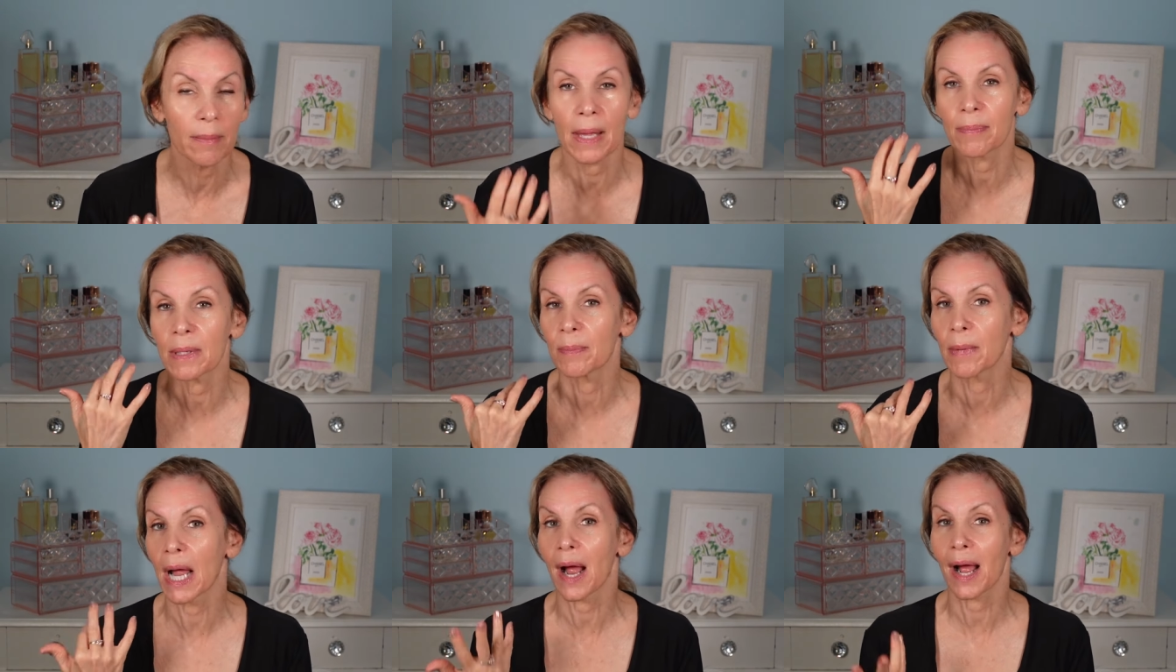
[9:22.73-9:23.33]

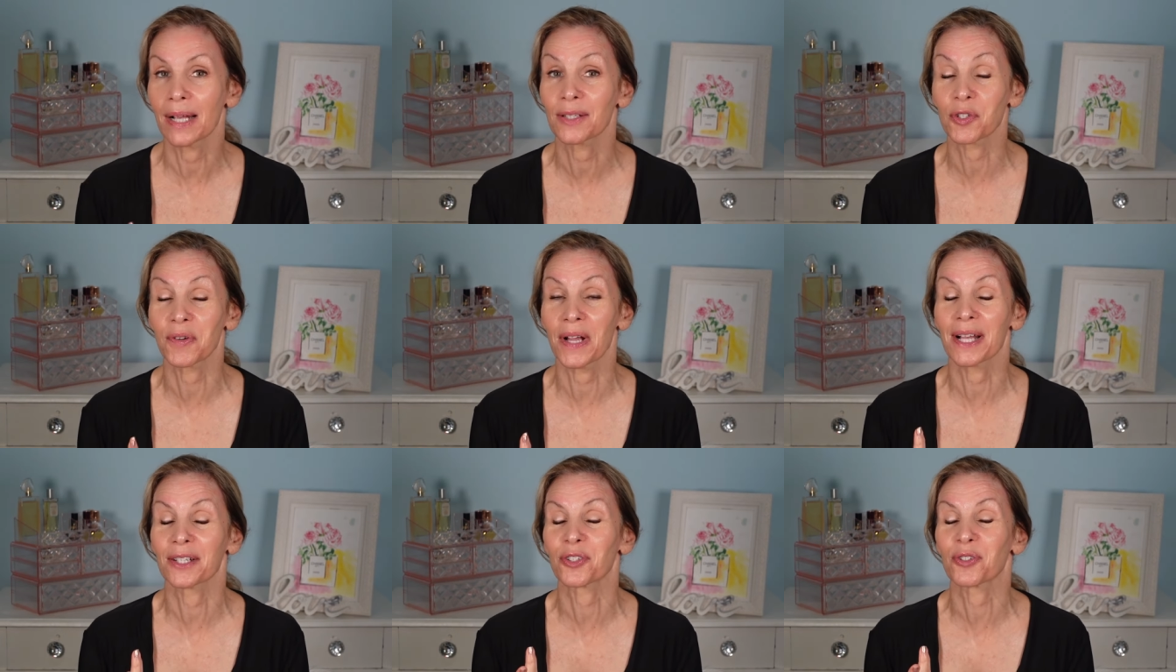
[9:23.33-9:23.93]
maybe my eyes
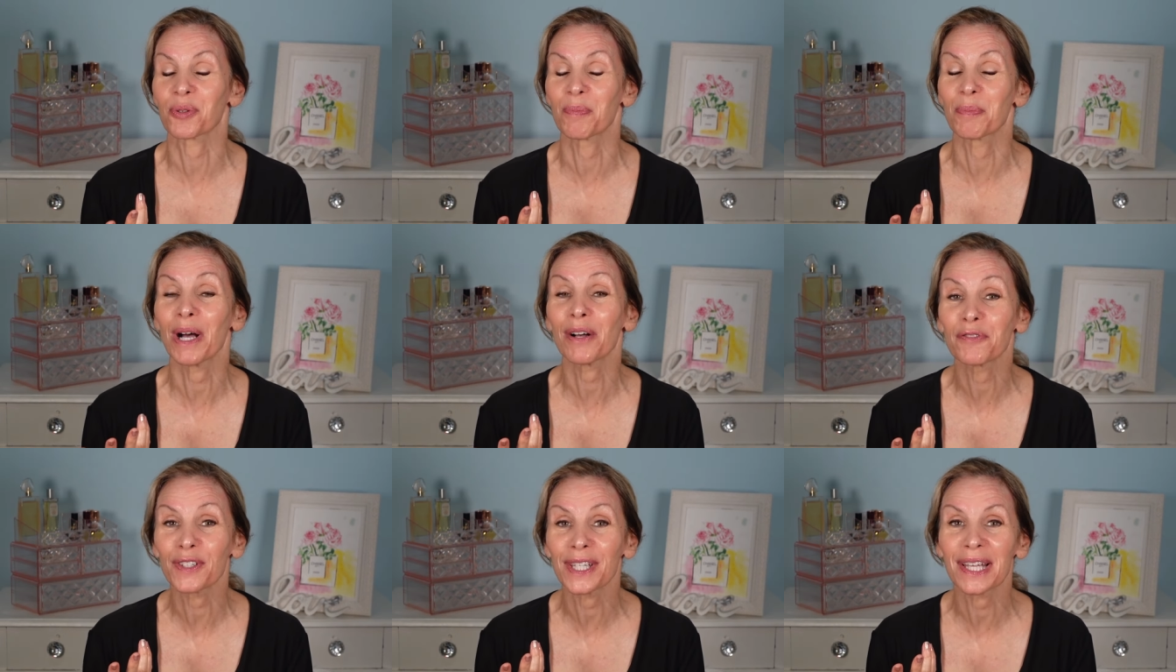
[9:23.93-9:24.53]
are extra
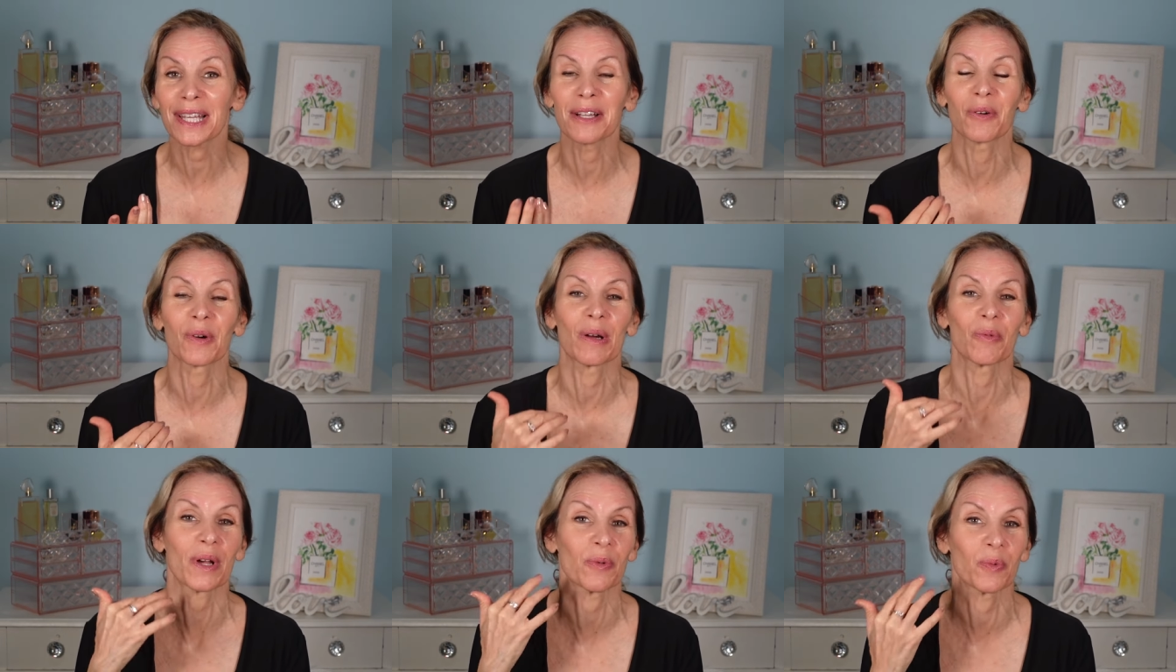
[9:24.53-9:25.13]
puffy
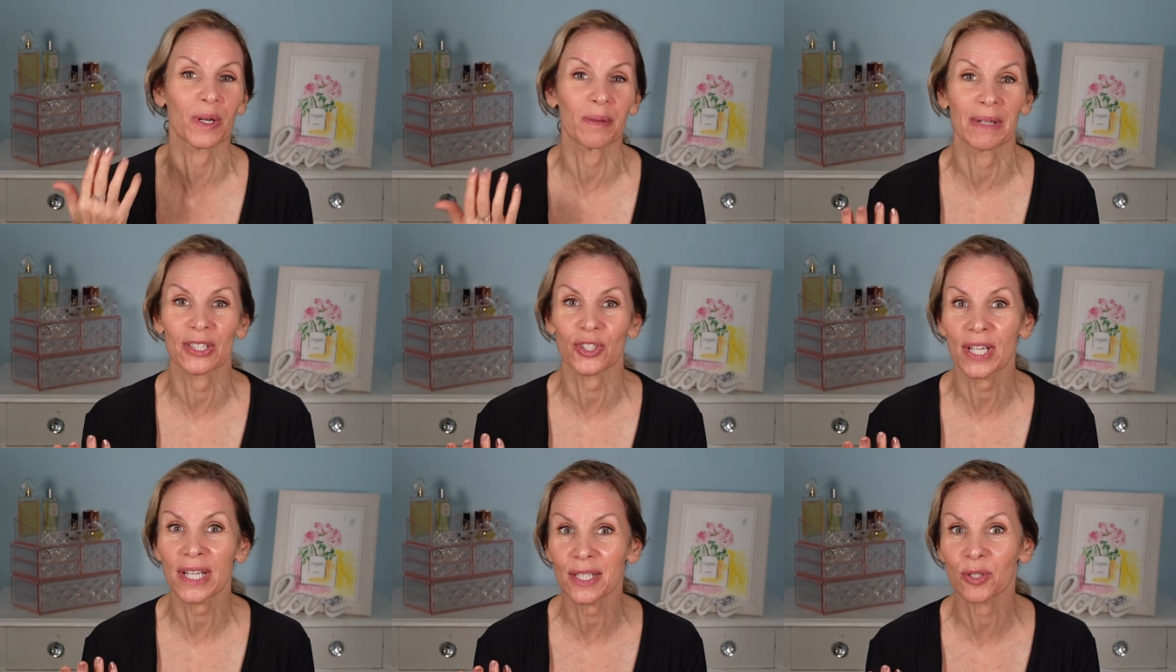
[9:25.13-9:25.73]
or I want to work my
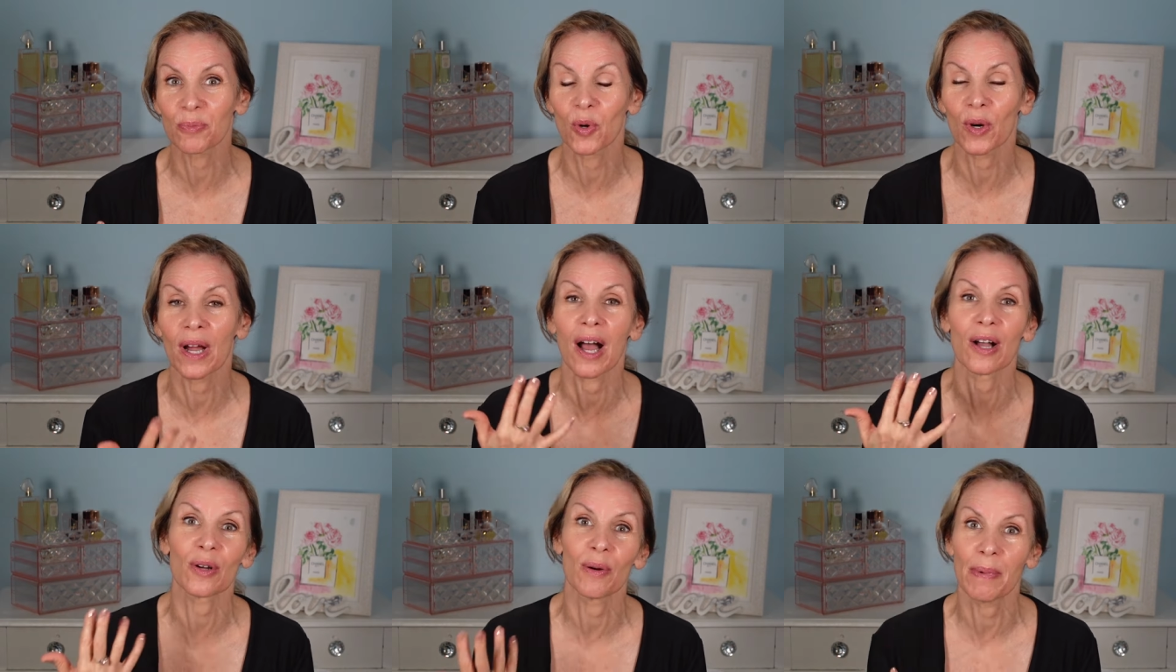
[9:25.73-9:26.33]
cheeks more,
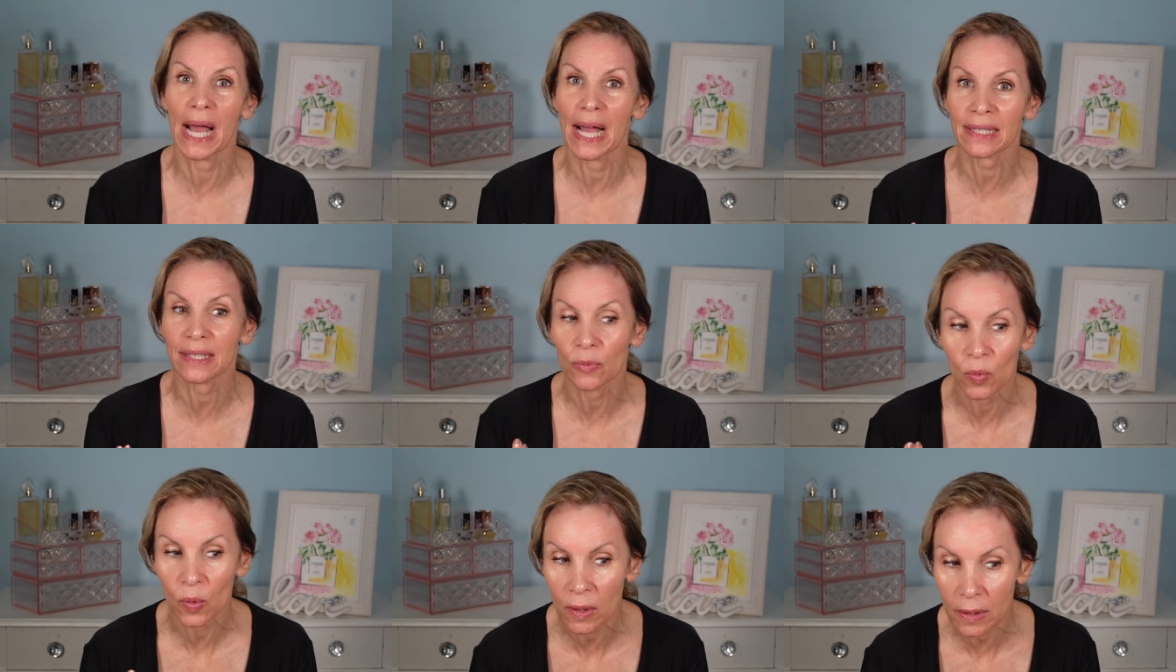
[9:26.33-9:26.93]
I'll go back
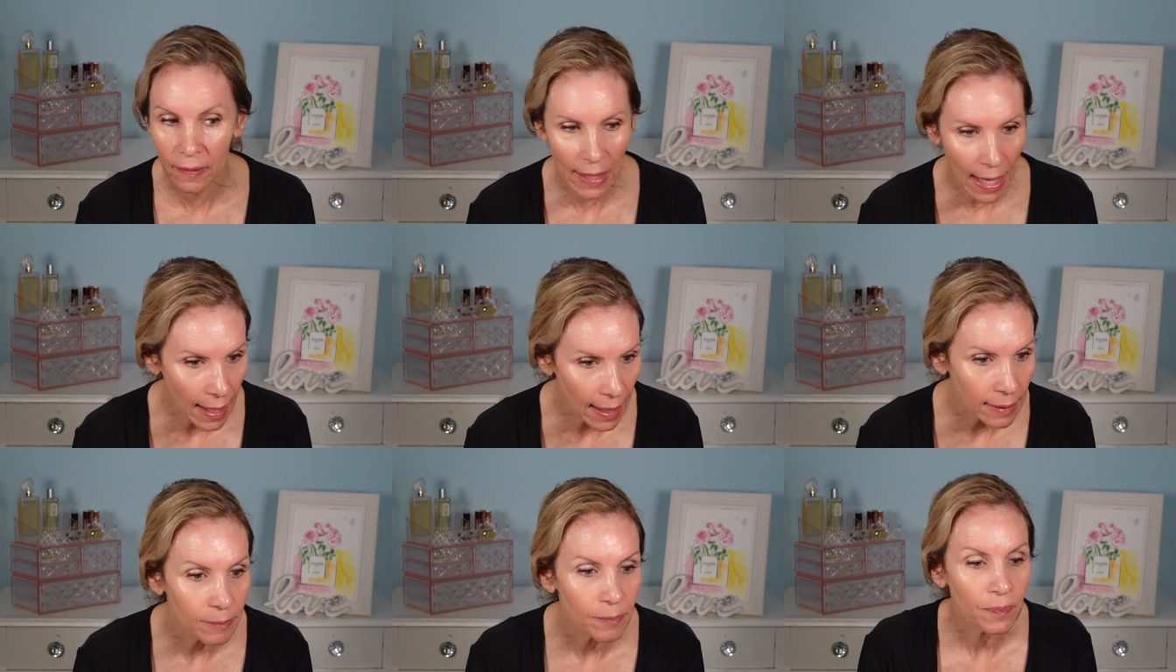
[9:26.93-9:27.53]
and work
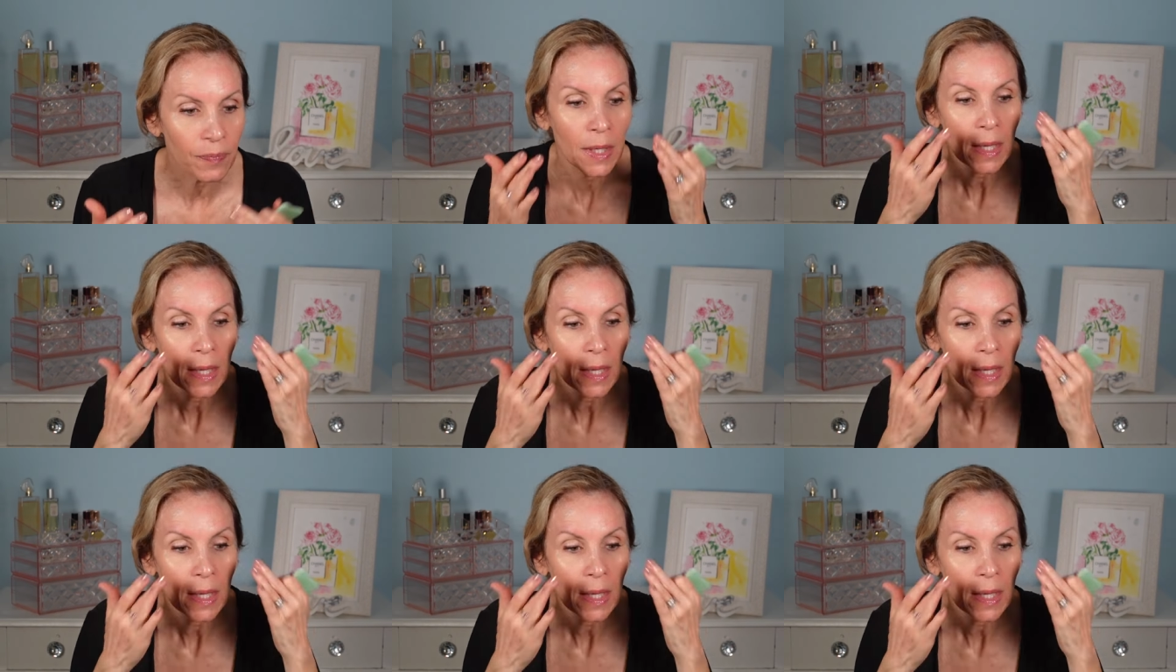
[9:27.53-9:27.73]
that.